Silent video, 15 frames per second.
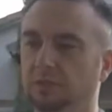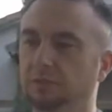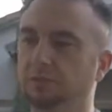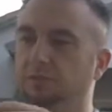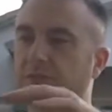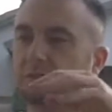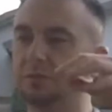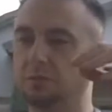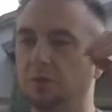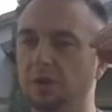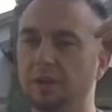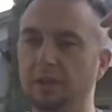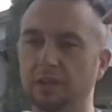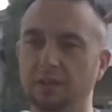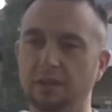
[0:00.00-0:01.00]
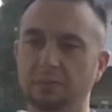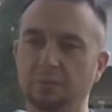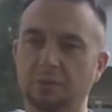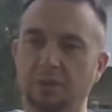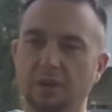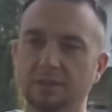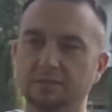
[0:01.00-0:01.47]
It was quite a
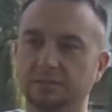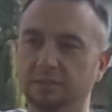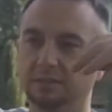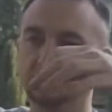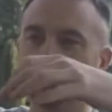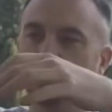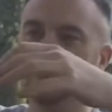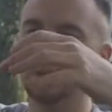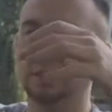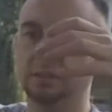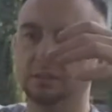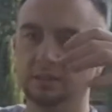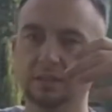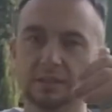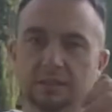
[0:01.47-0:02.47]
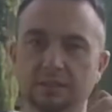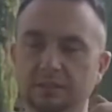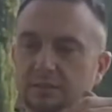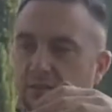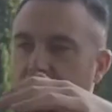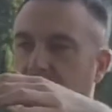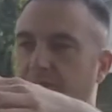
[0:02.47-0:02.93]
process waiting to get
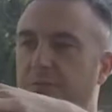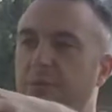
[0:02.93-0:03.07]
these things